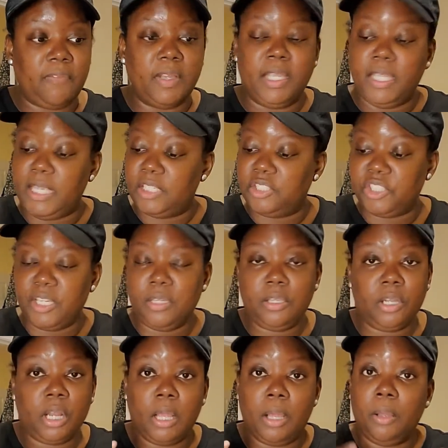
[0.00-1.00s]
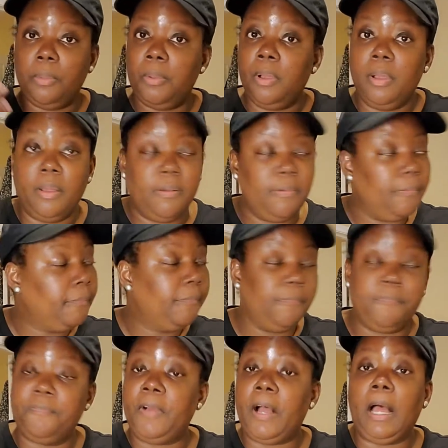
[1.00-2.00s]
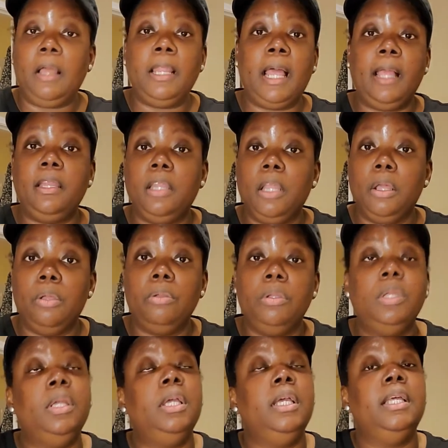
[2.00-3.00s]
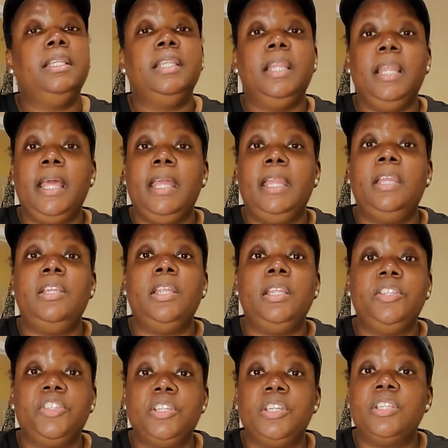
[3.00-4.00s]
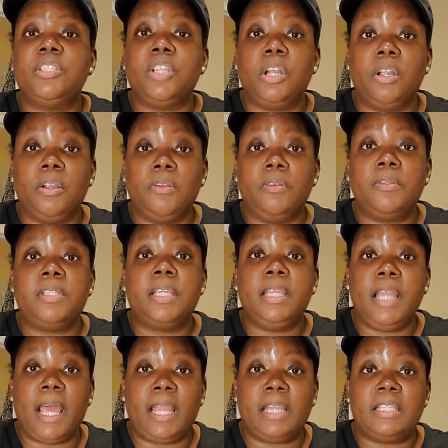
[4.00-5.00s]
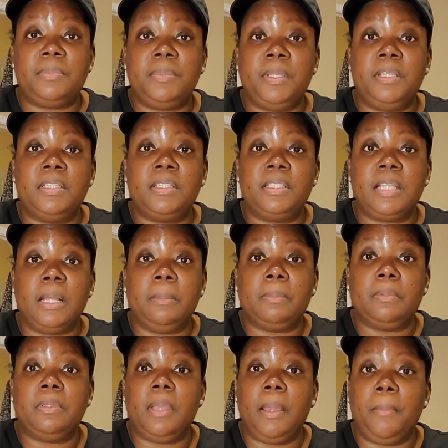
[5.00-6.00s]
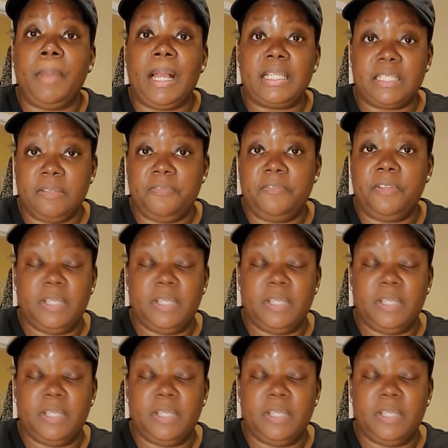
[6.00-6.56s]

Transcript: And she, you know, for all I know, the lady she deserved to get out and spend something and buy something for